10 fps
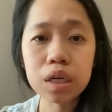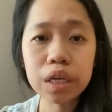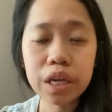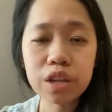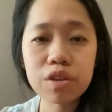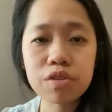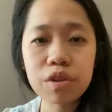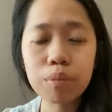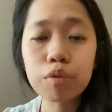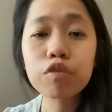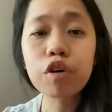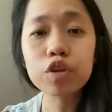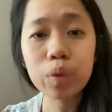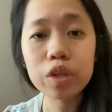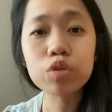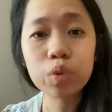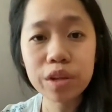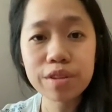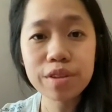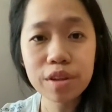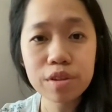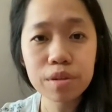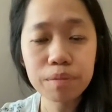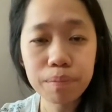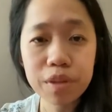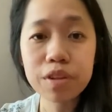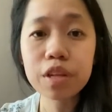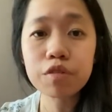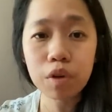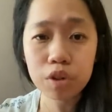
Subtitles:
it is approved all the way until 26, basically for